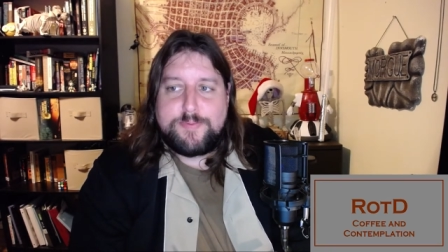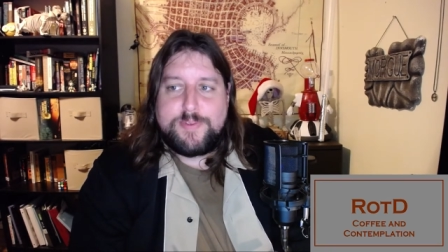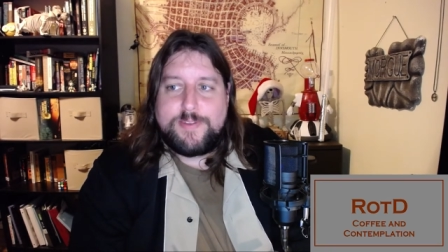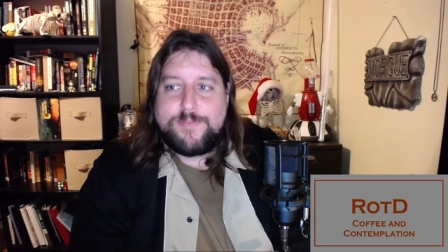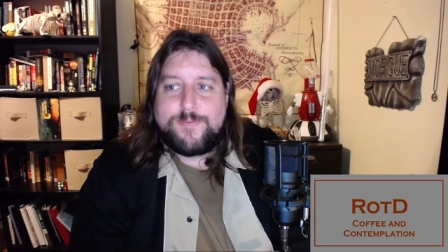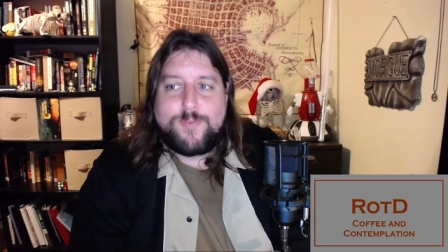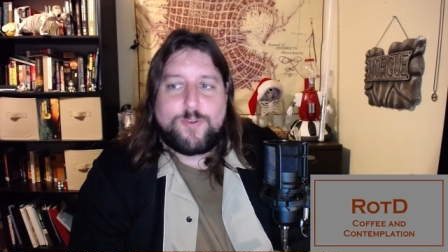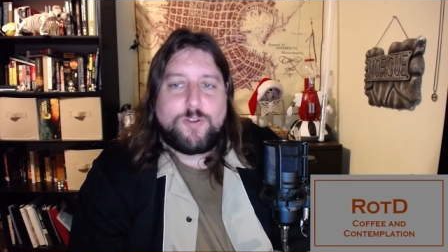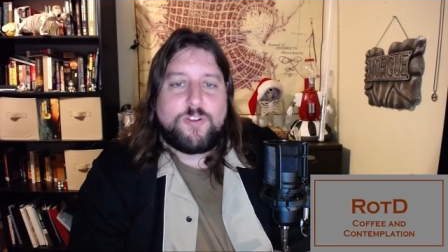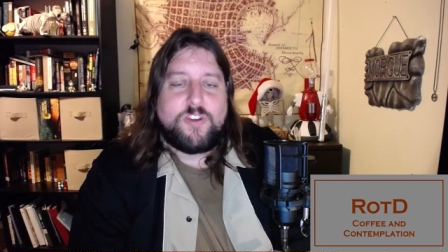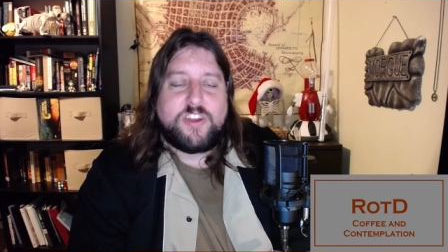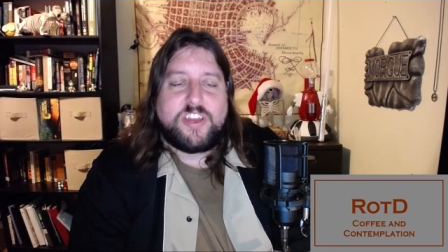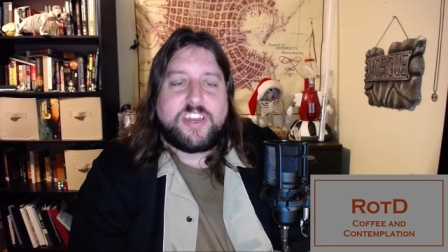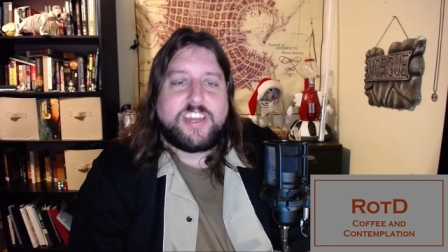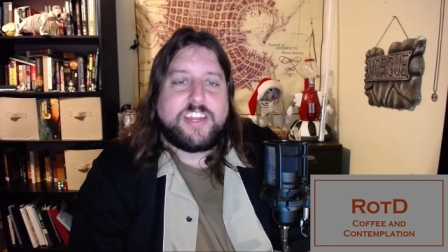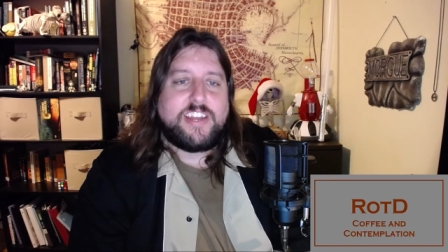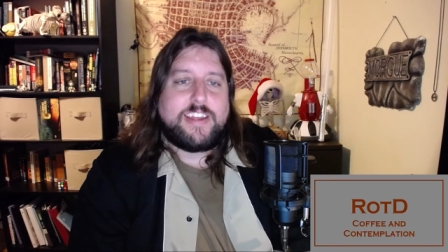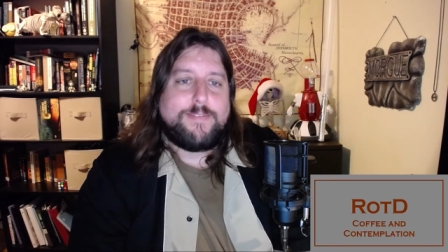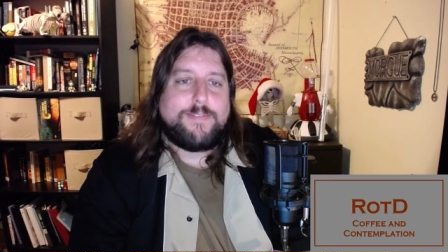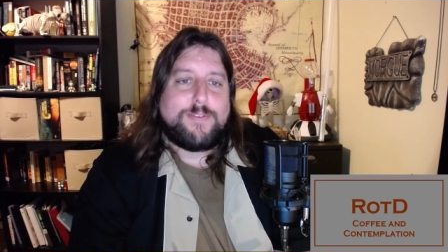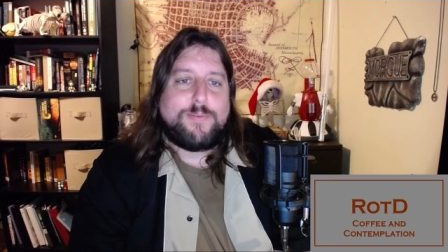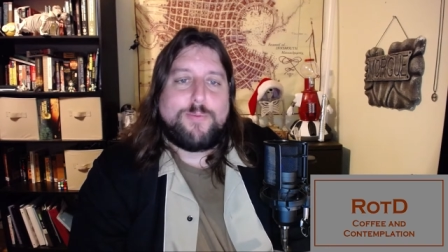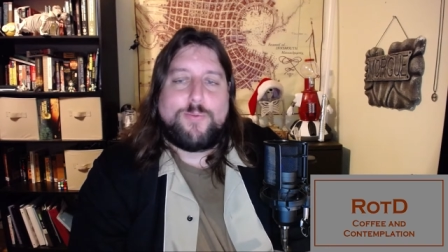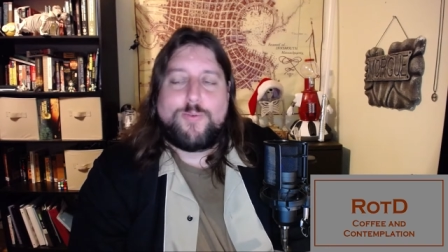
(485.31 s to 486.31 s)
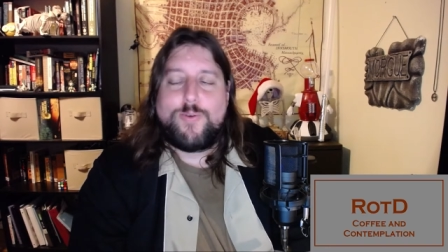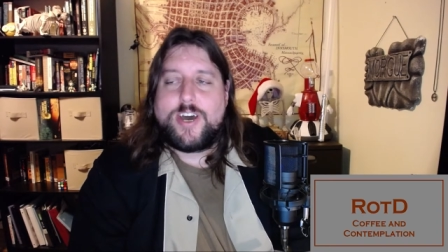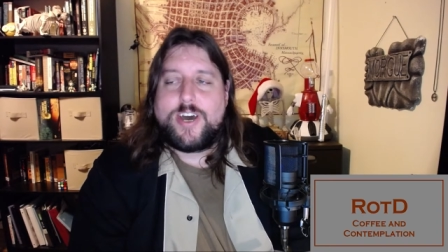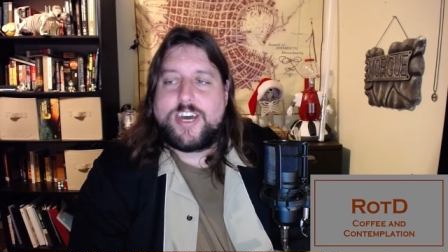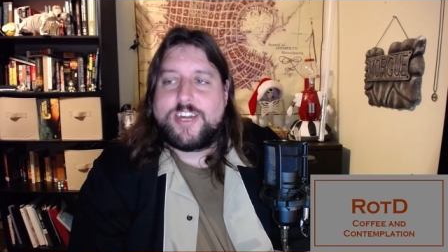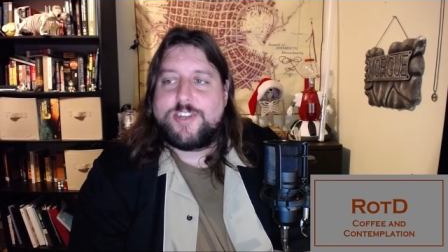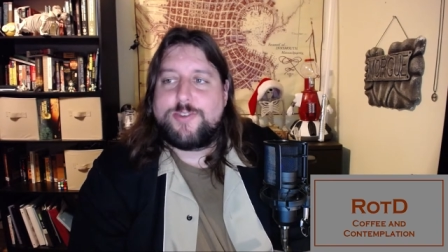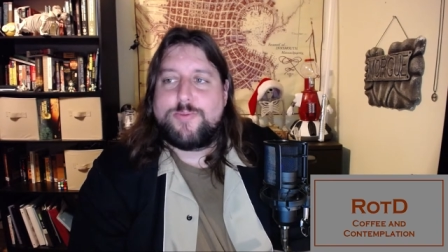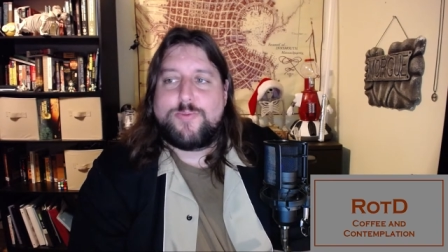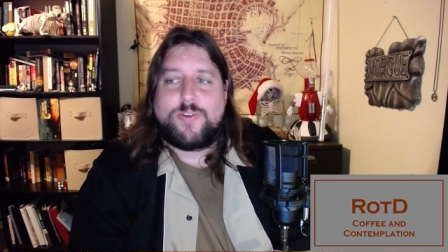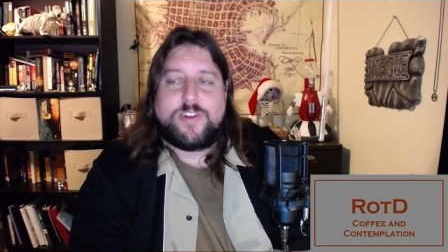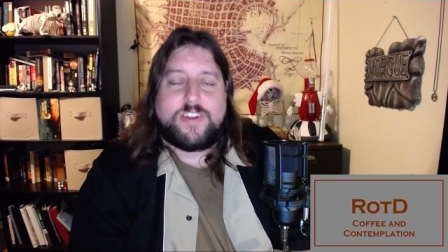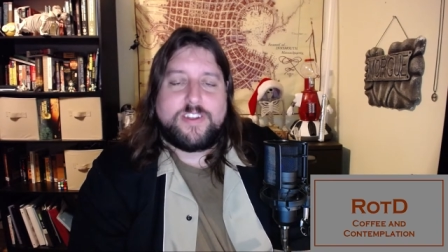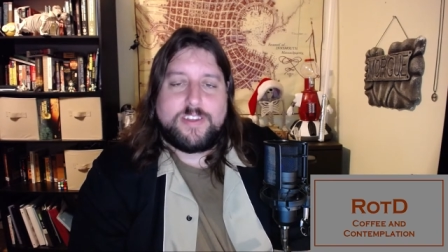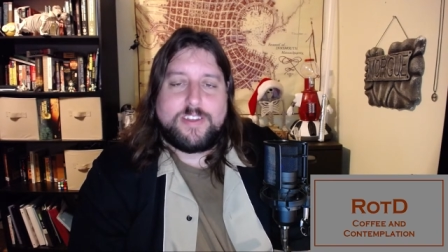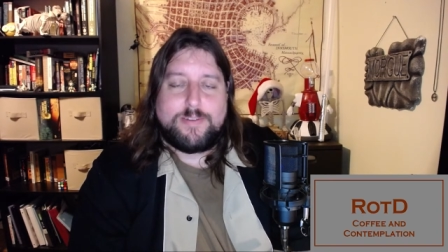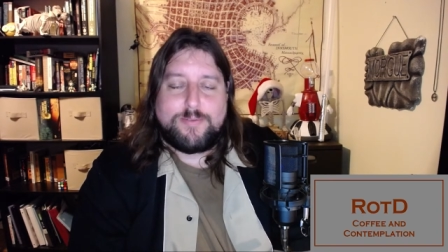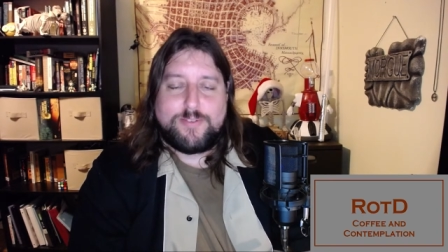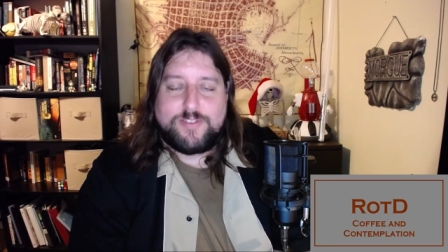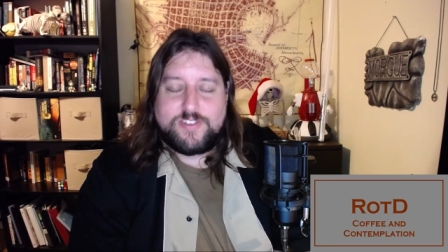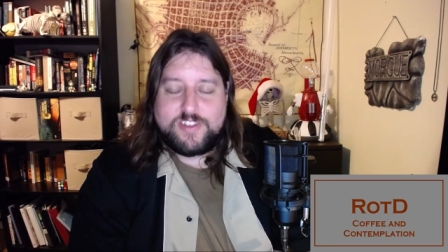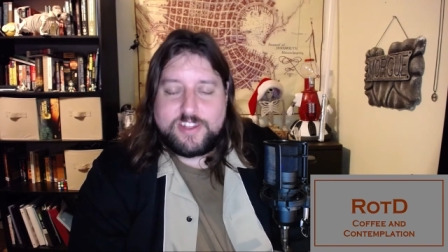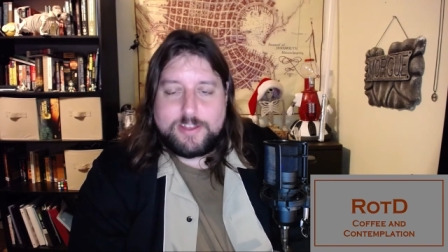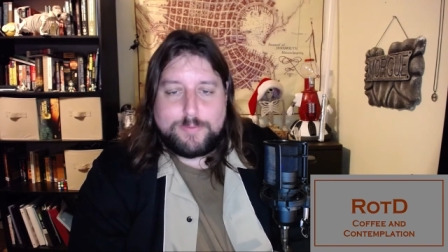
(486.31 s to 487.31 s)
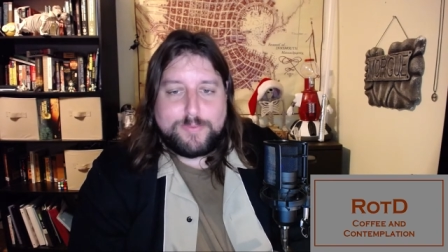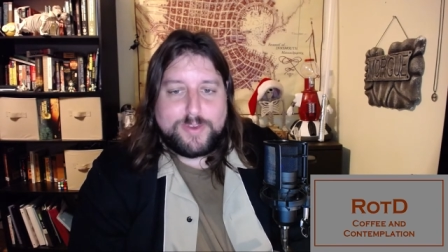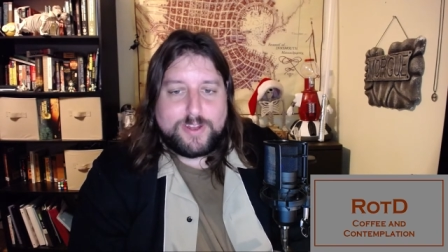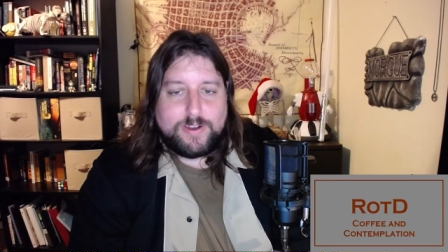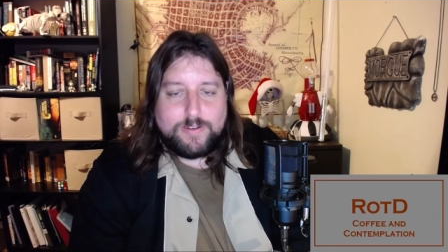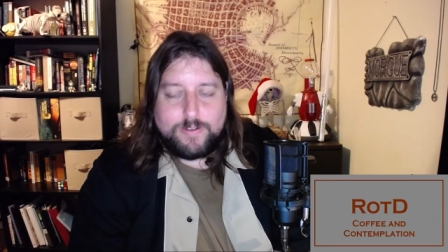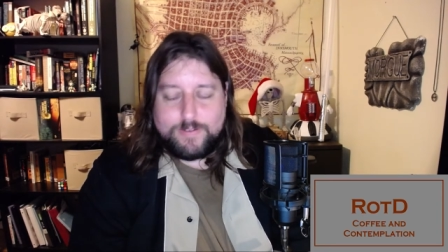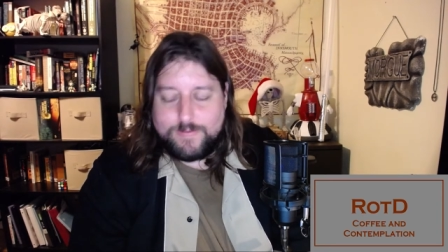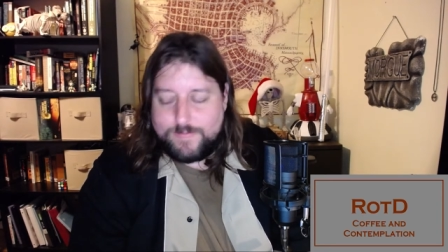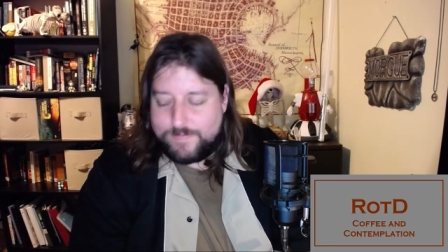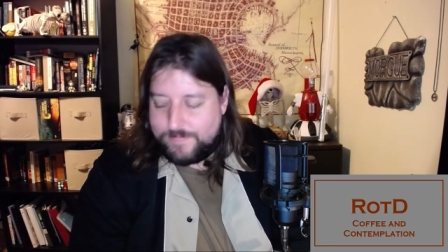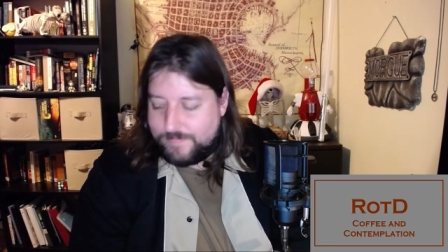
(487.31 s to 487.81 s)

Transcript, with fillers: before I can even watch one that was in the middle.